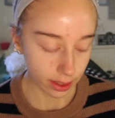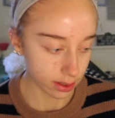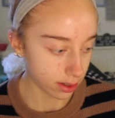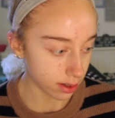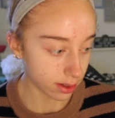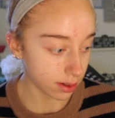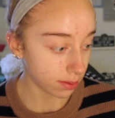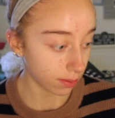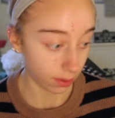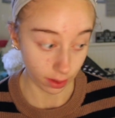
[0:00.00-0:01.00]
this is
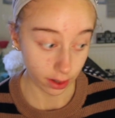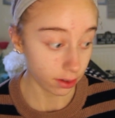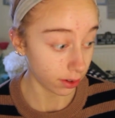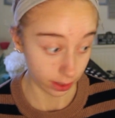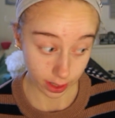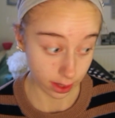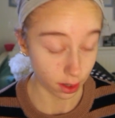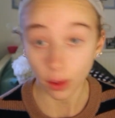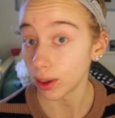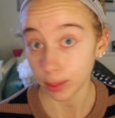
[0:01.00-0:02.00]
literally
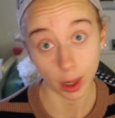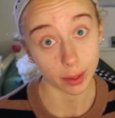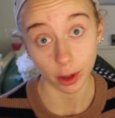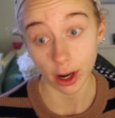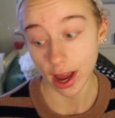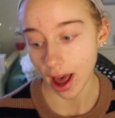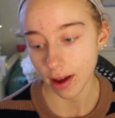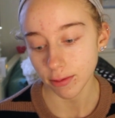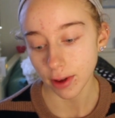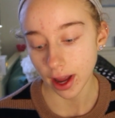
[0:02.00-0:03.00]
the only primer I
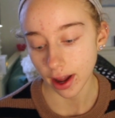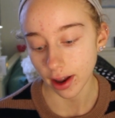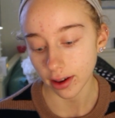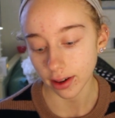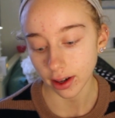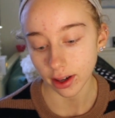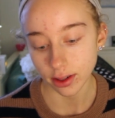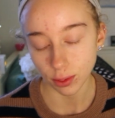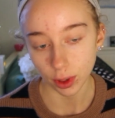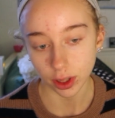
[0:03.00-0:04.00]
have, and it
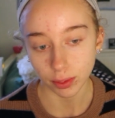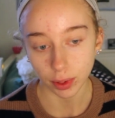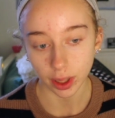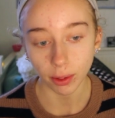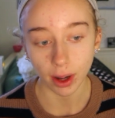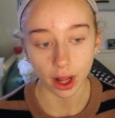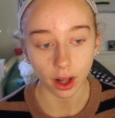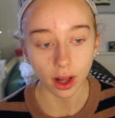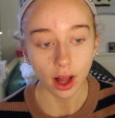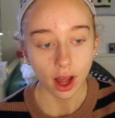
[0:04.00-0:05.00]
has worked pretty
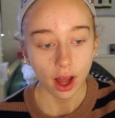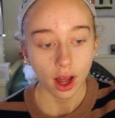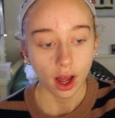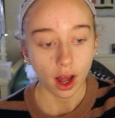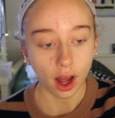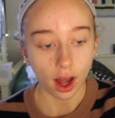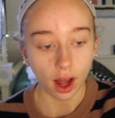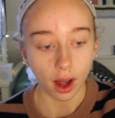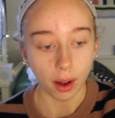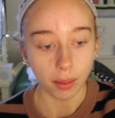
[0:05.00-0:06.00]
well.
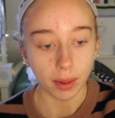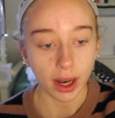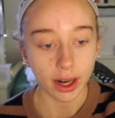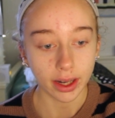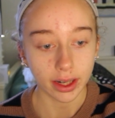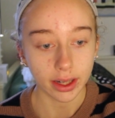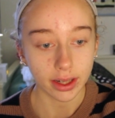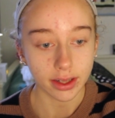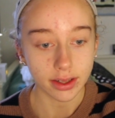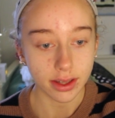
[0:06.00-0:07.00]
And it
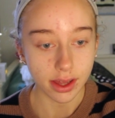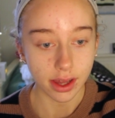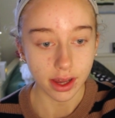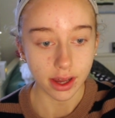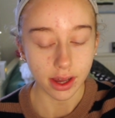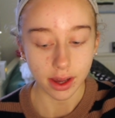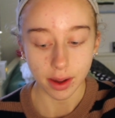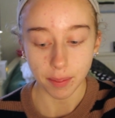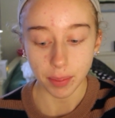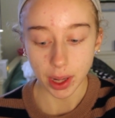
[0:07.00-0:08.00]
is
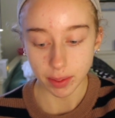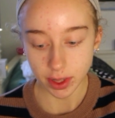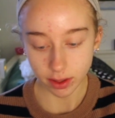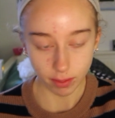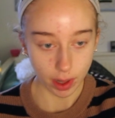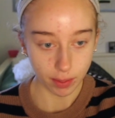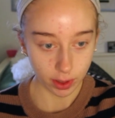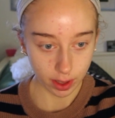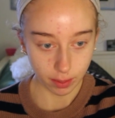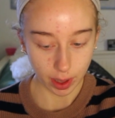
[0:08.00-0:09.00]
the
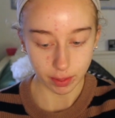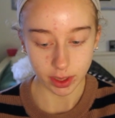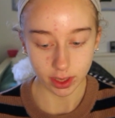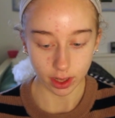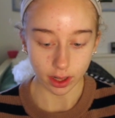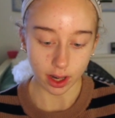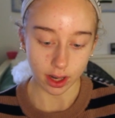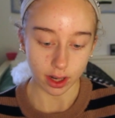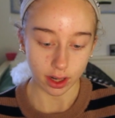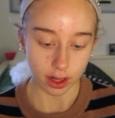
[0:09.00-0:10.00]
Maybelline Baby Skin.
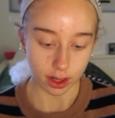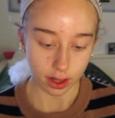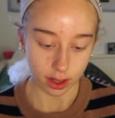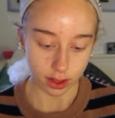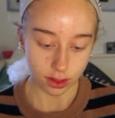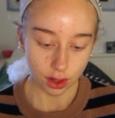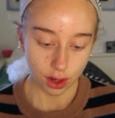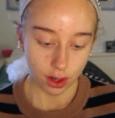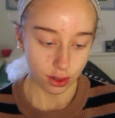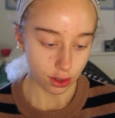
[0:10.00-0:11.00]
It is
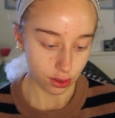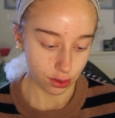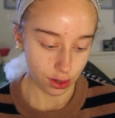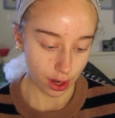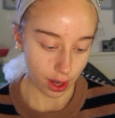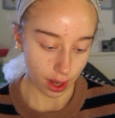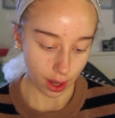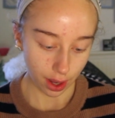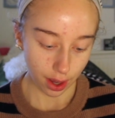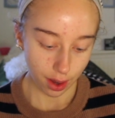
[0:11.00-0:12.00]
just
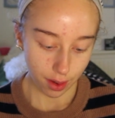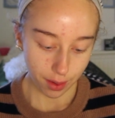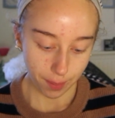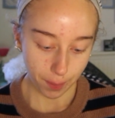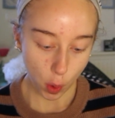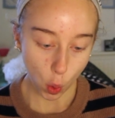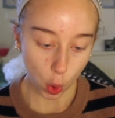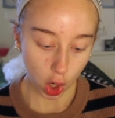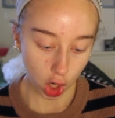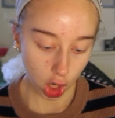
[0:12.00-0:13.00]
a
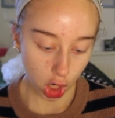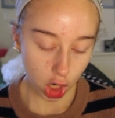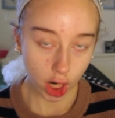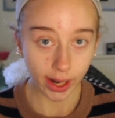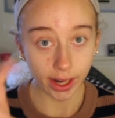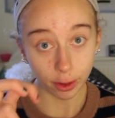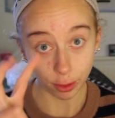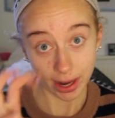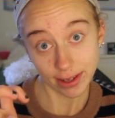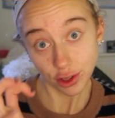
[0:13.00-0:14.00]
pore
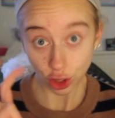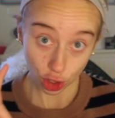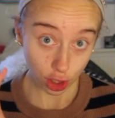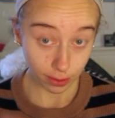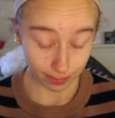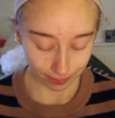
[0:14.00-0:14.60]
eraser,